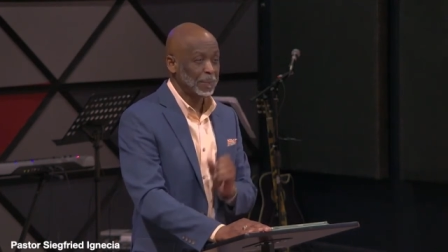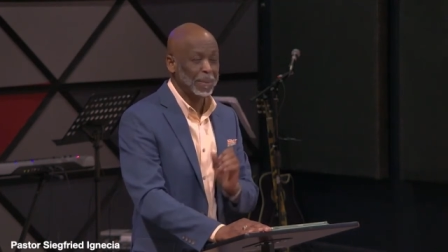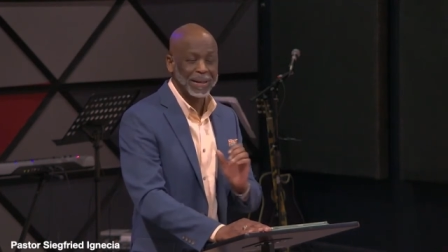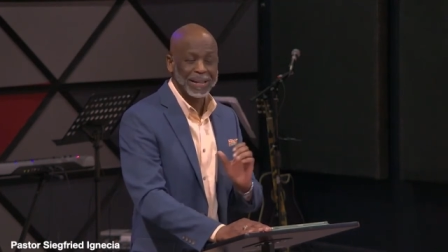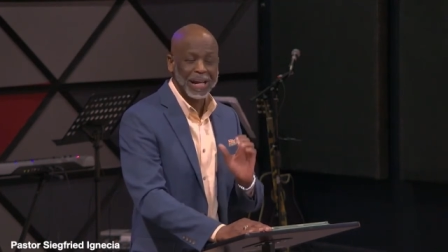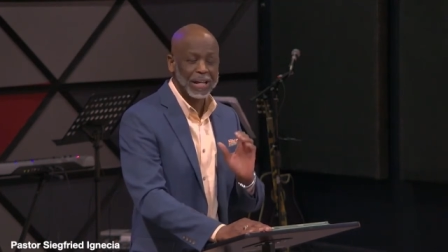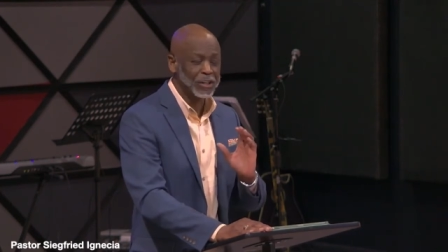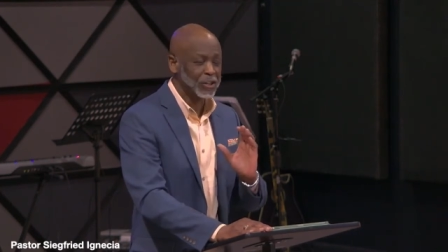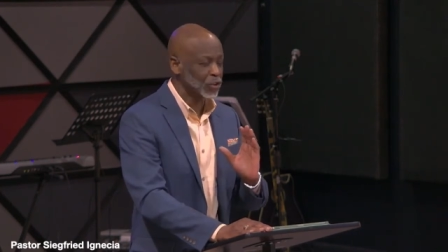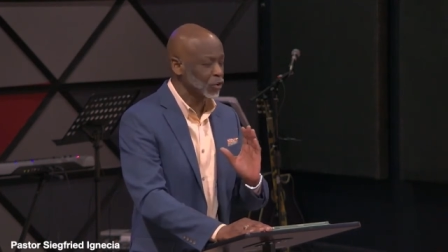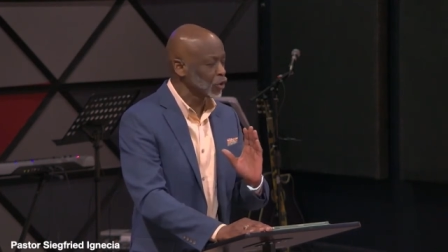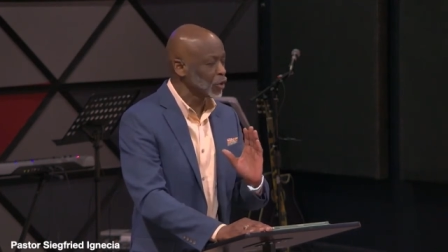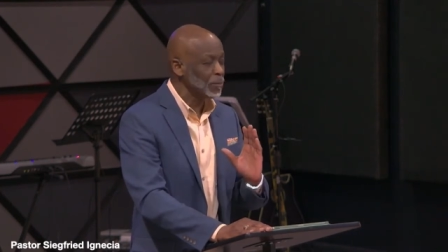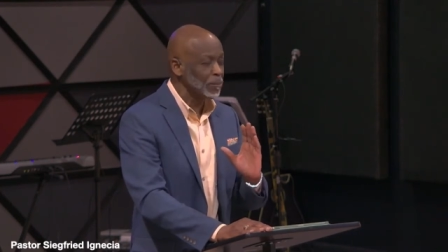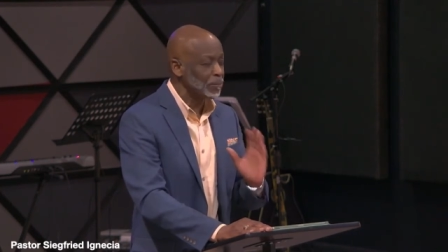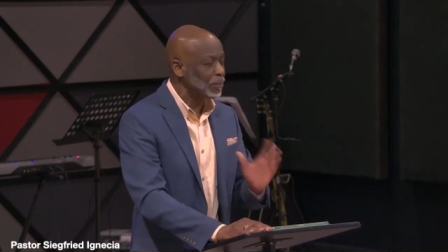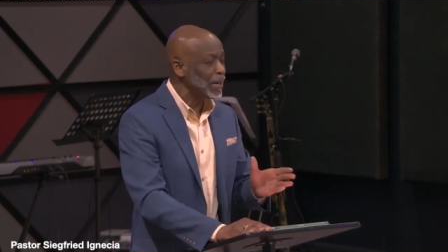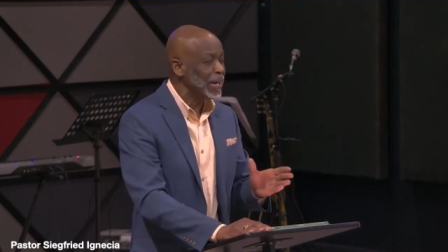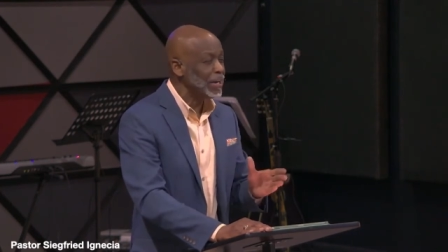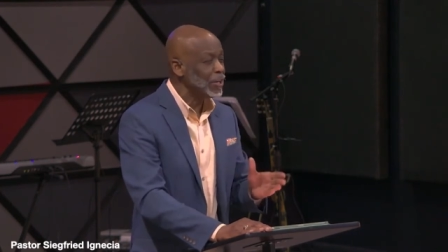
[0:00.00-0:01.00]
But it
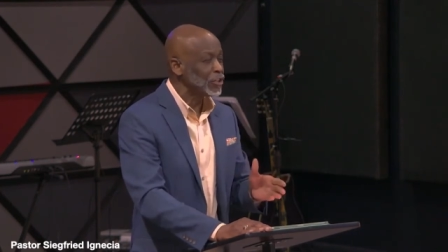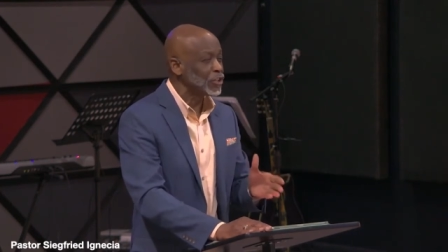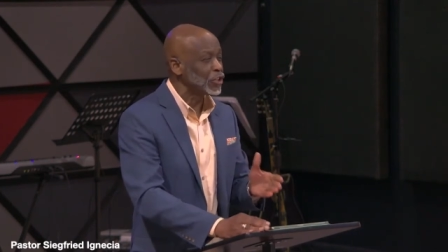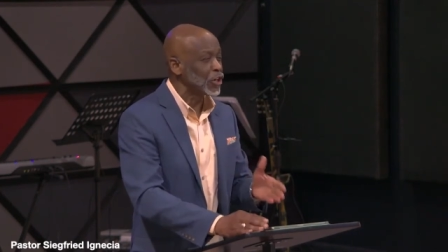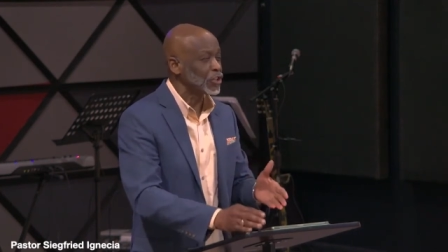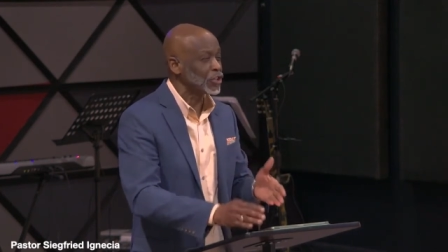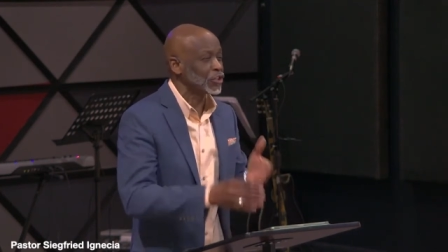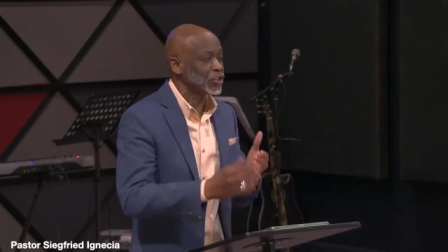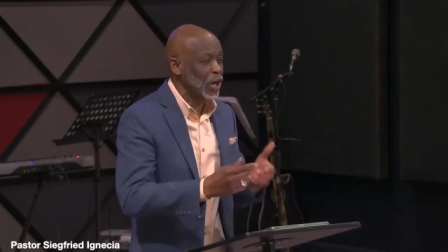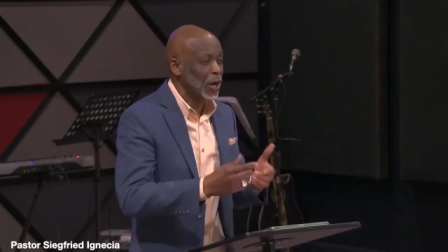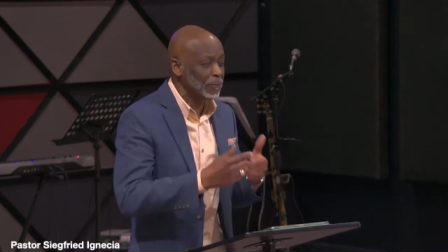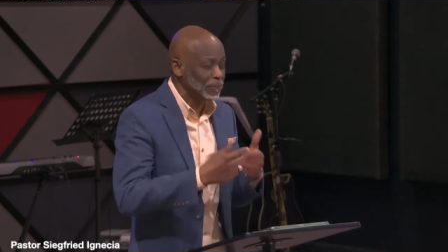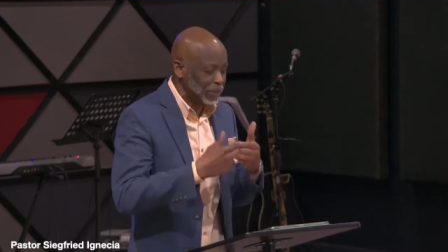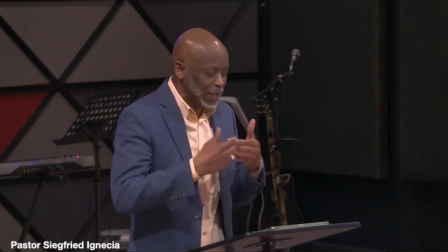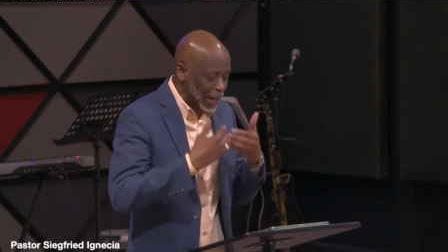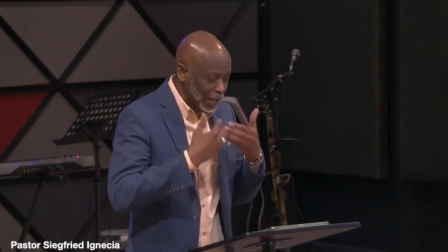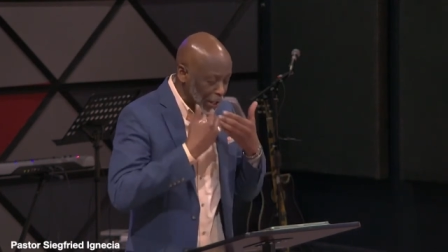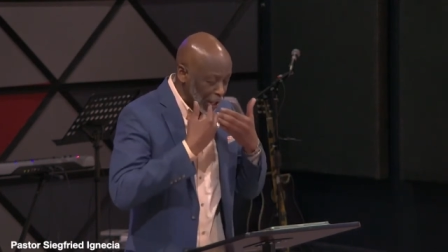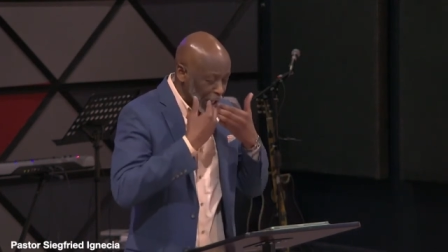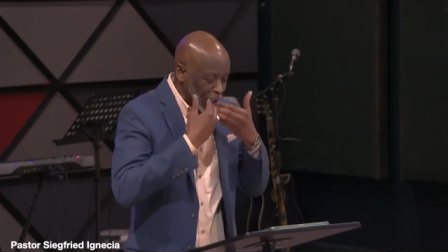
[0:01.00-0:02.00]
shouldn't be just
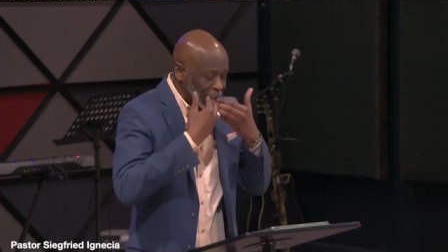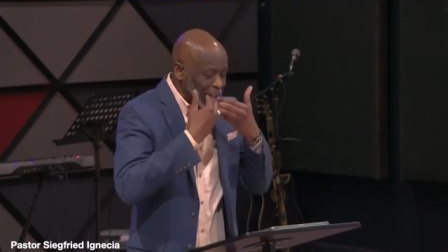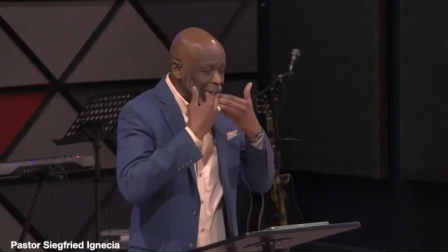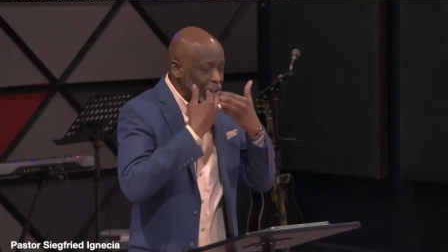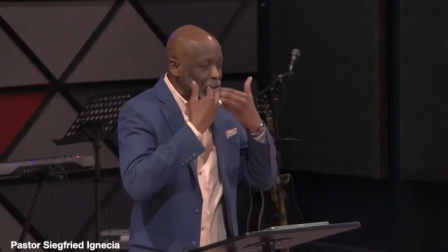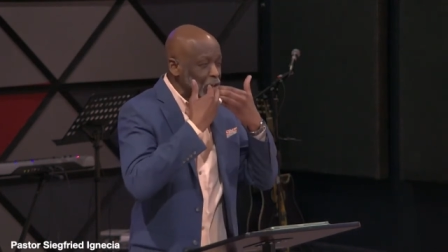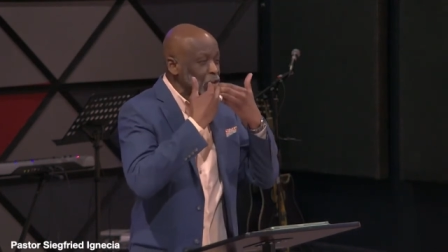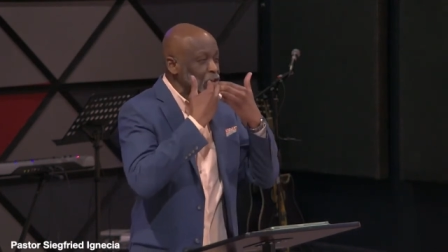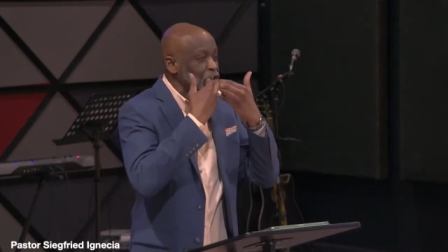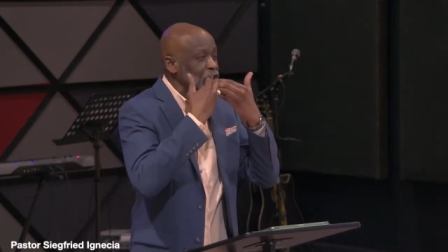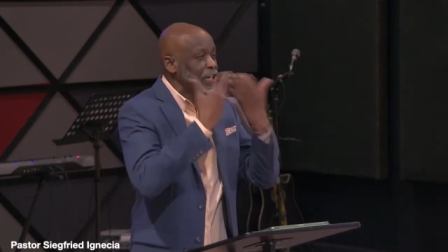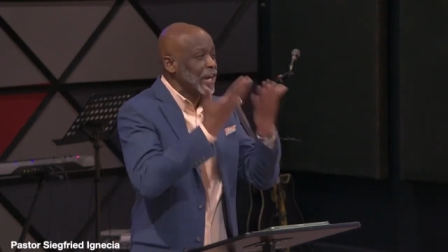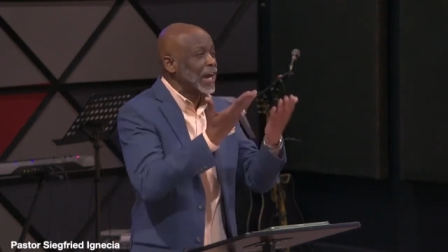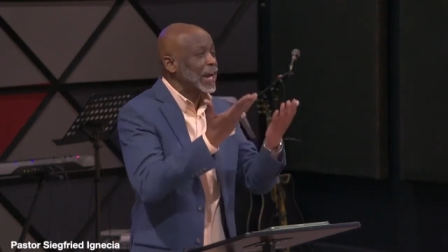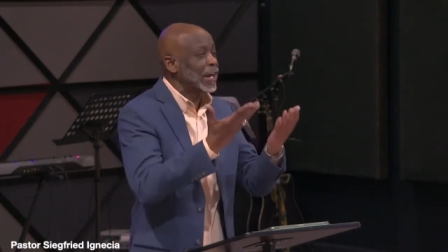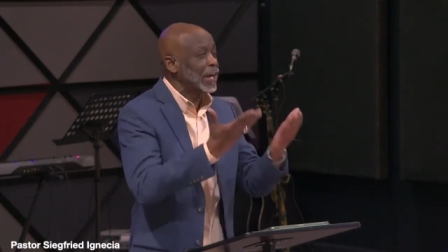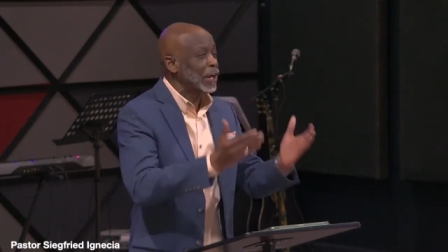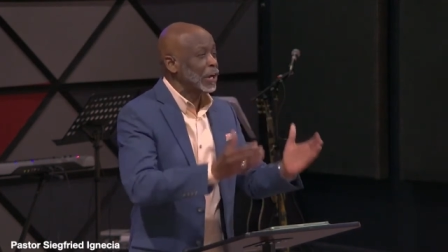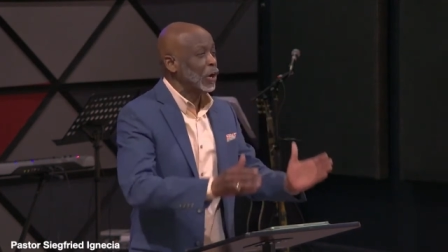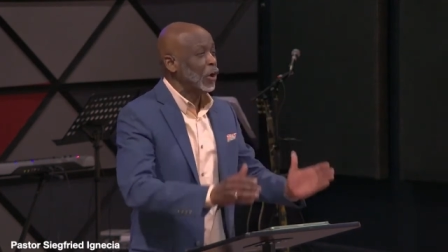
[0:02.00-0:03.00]
something that you
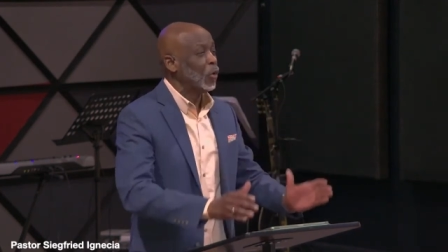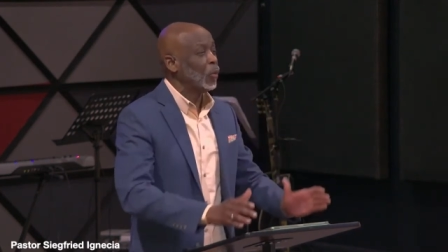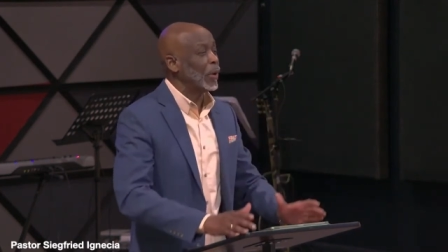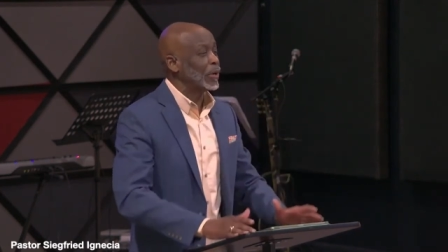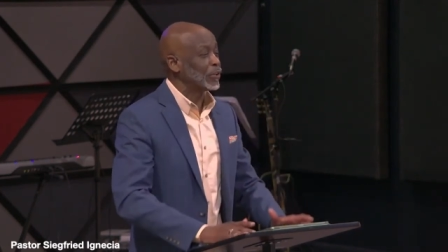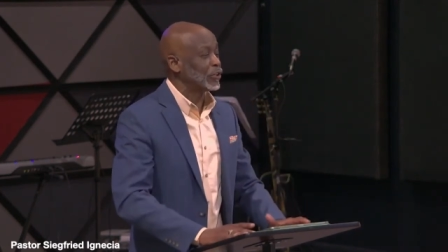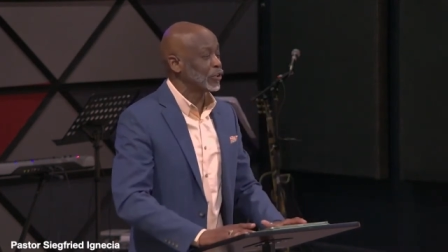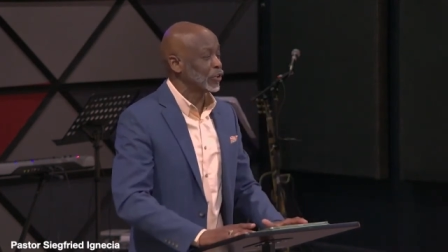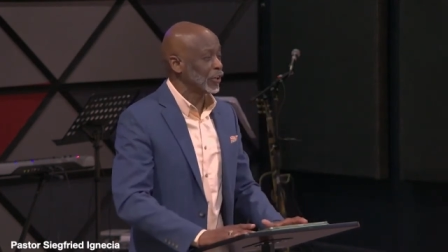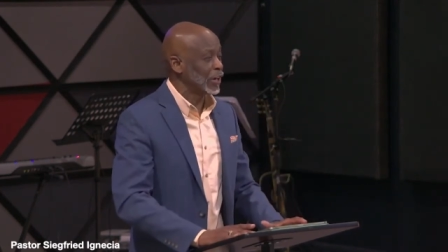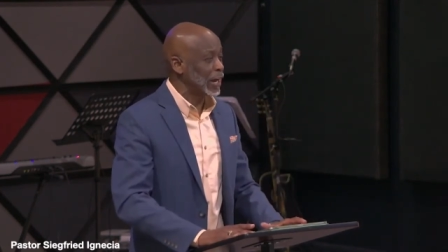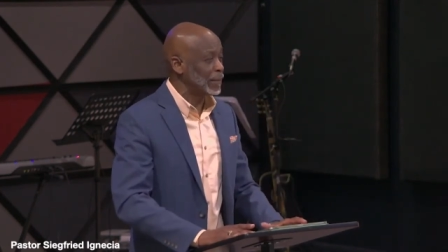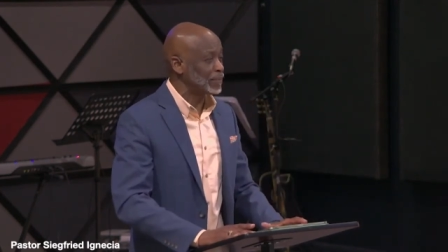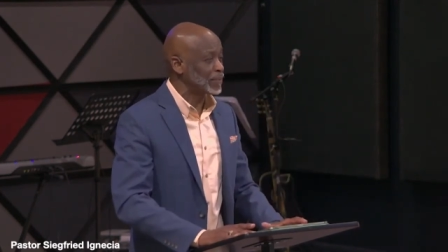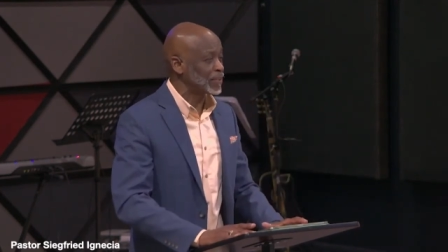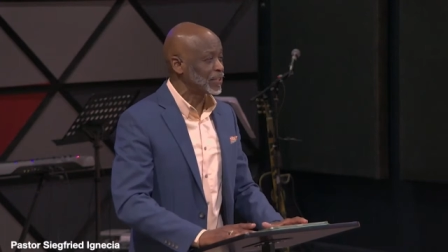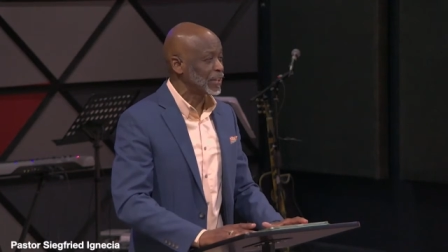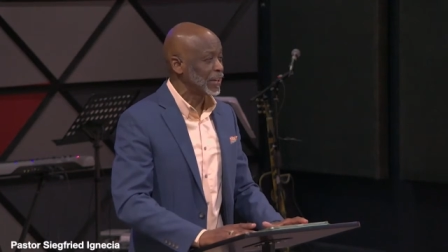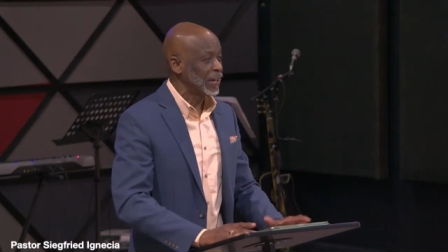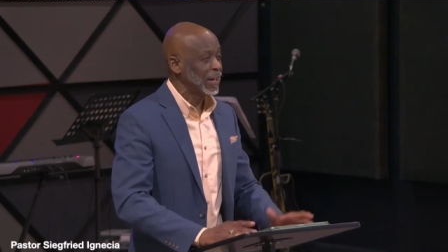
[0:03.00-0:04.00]
say with your
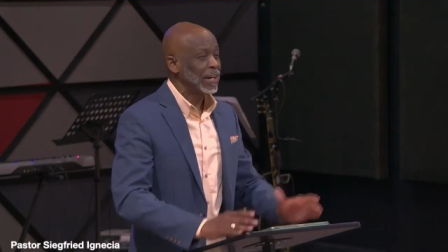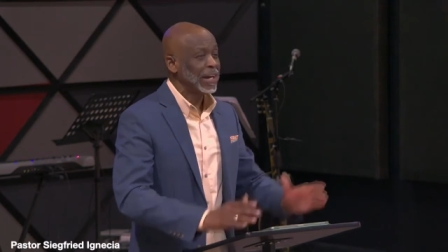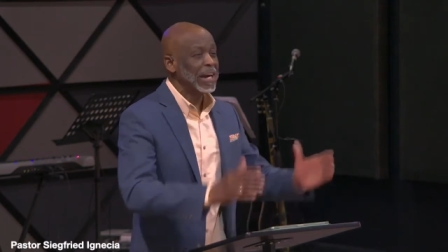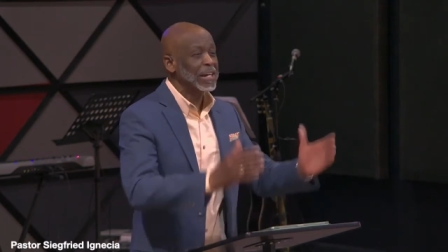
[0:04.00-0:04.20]
lips.